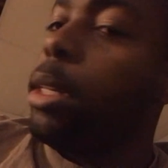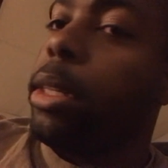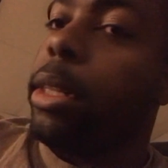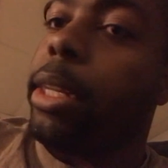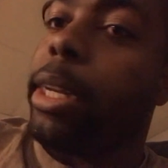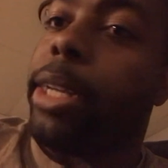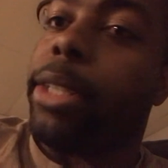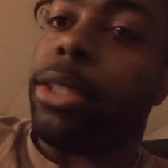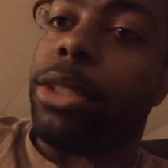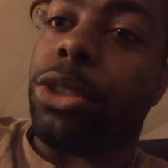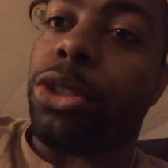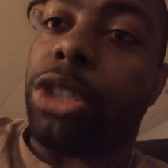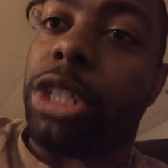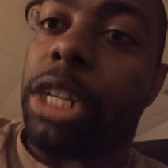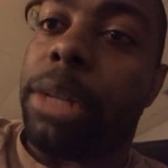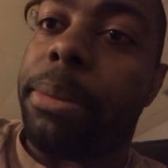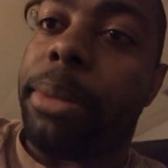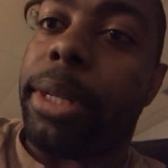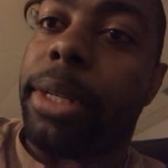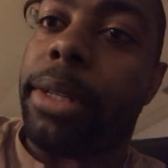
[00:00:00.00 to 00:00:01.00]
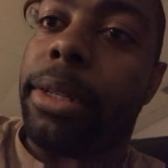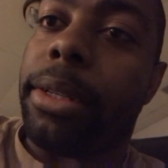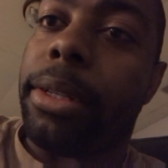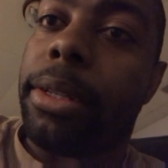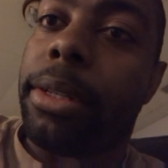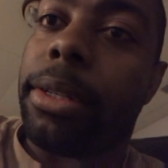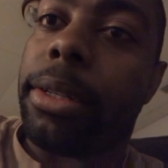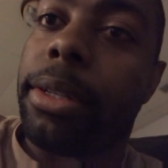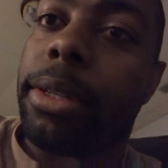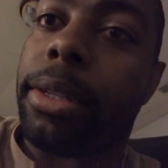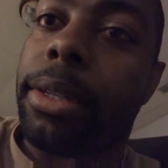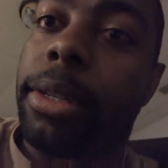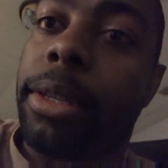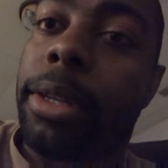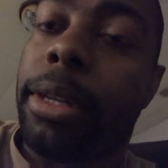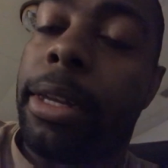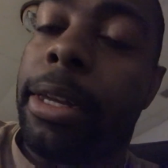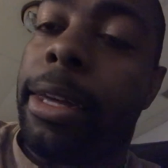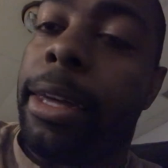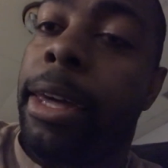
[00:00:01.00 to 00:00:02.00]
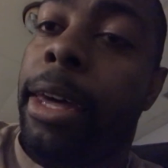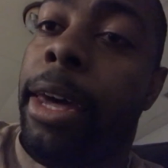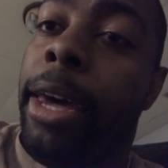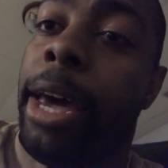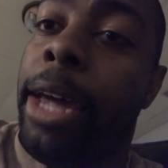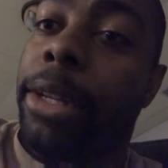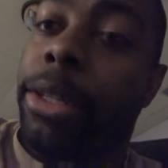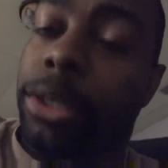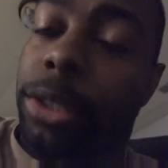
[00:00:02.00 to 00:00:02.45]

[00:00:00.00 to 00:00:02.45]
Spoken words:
Ladies and gentlemen, after